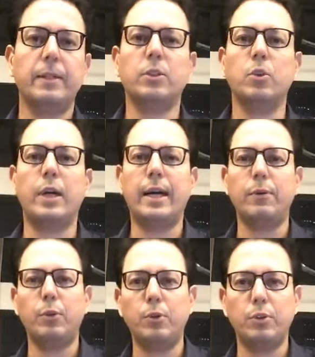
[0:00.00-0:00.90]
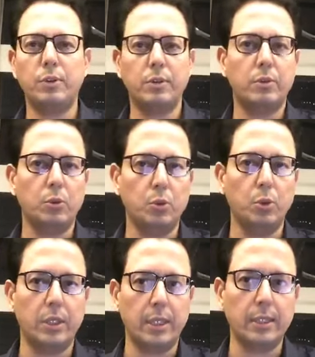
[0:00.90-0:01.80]
So I want to do
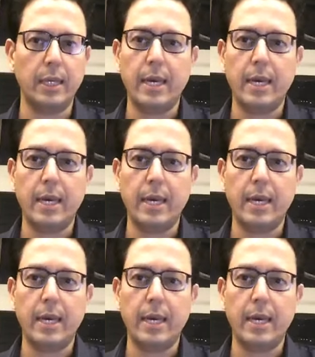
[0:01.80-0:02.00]
the things.